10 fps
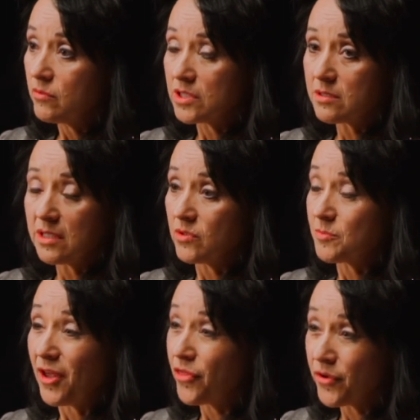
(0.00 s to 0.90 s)
It was it was
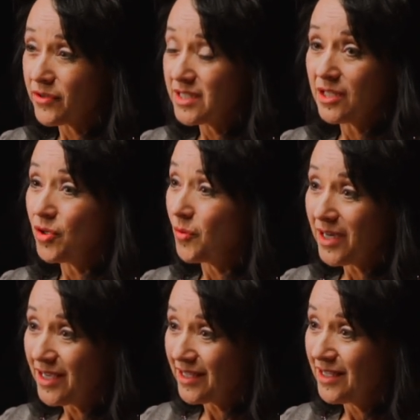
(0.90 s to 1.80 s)
my third
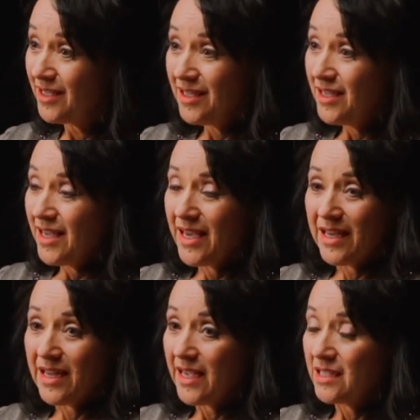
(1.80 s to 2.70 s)
DUI,
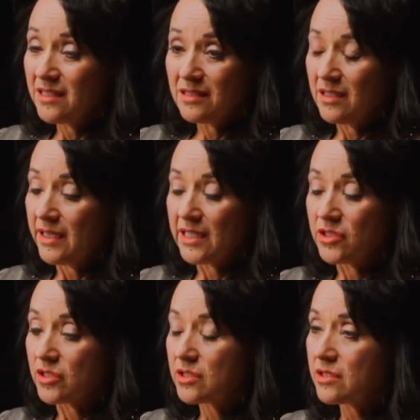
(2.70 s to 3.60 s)
and I and I
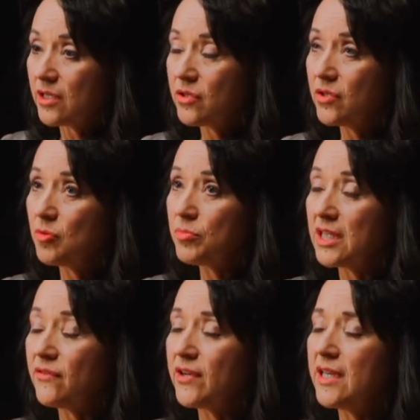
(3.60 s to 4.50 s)
just I couldn't
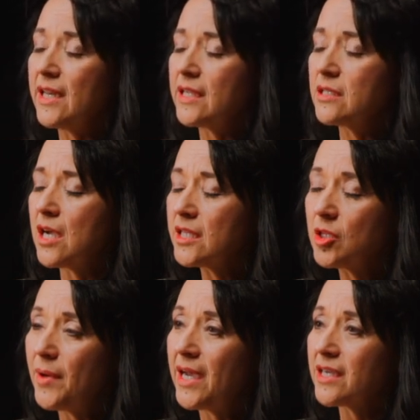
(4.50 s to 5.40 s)
believe it. And I got
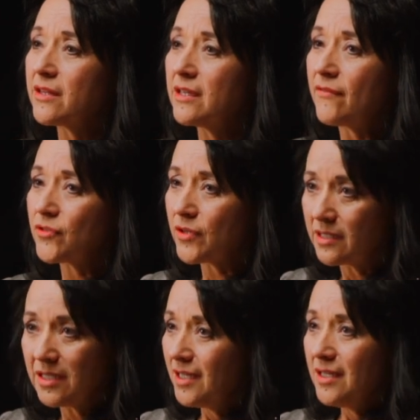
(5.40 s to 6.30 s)
in the back of the after
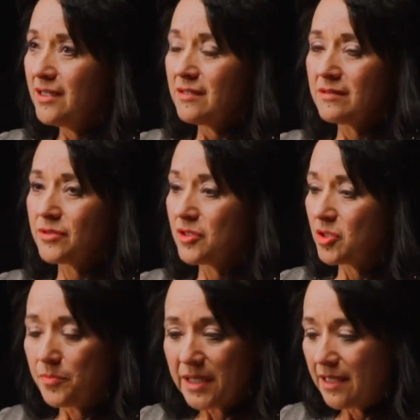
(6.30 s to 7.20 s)
I took
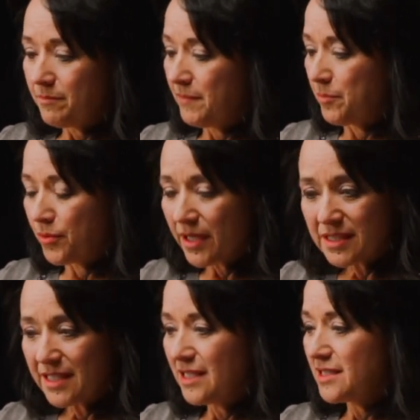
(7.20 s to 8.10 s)
the beat, my
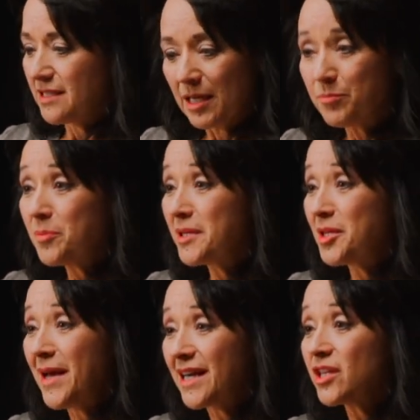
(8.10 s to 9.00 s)
breath test, and they put me in
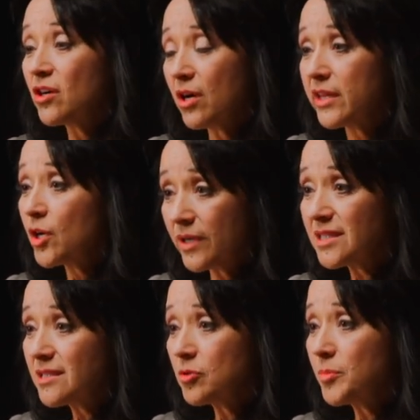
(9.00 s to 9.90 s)
the back of the car. They
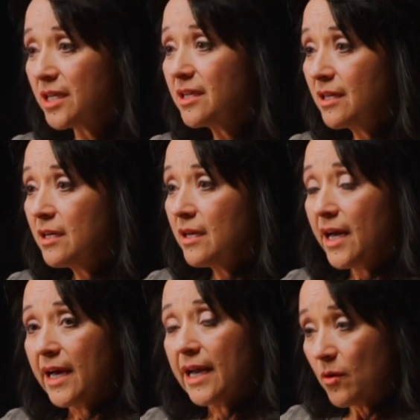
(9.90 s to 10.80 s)
arrested me,
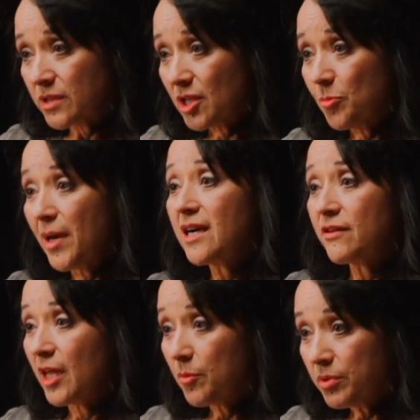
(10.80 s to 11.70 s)
and I was in the back
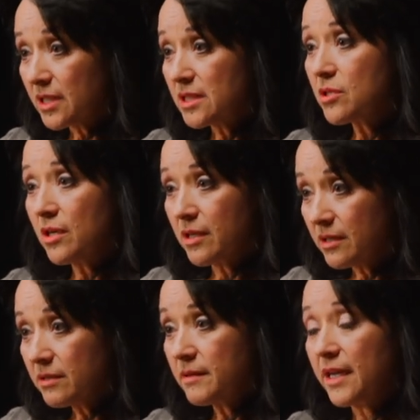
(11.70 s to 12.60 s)
of that police car,
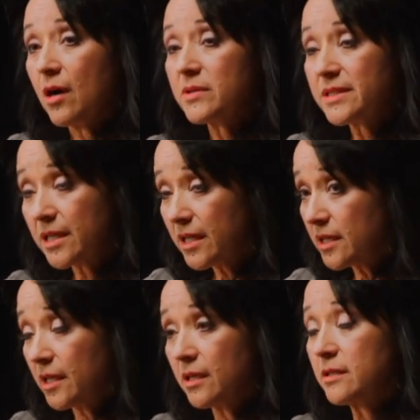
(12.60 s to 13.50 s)
and I was sitting
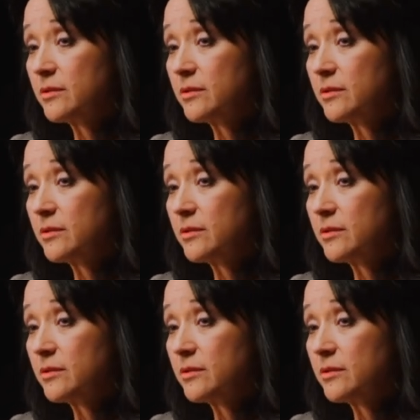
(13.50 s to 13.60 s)
there.